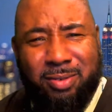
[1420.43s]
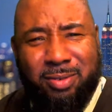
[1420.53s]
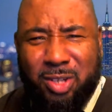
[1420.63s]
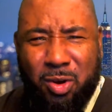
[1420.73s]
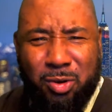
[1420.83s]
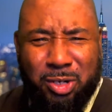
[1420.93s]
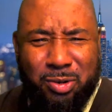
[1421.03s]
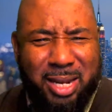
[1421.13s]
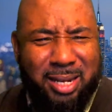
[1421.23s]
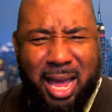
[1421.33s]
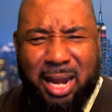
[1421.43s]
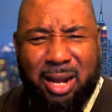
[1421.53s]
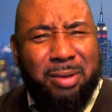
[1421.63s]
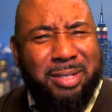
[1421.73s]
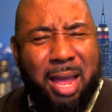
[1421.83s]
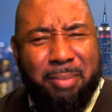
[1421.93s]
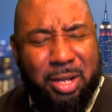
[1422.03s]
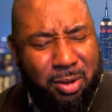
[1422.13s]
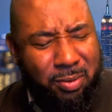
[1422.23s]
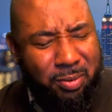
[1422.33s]
the old dude that died a long time
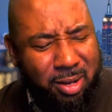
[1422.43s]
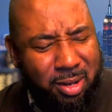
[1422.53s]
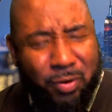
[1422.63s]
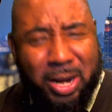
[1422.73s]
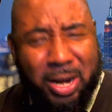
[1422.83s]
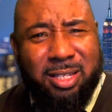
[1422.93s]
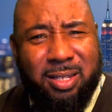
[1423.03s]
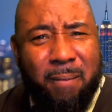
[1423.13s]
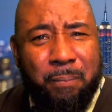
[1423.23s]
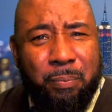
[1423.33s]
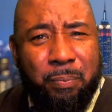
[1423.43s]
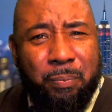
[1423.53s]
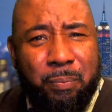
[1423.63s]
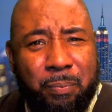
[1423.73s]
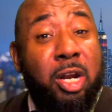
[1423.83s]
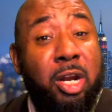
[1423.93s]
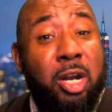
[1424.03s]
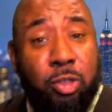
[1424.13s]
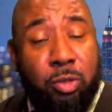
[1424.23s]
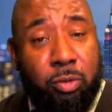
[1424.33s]
ago? Racist. He ain't one of
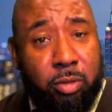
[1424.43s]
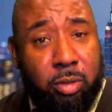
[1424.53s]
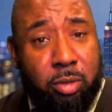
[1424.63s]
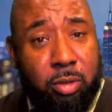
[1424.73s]
those dudes.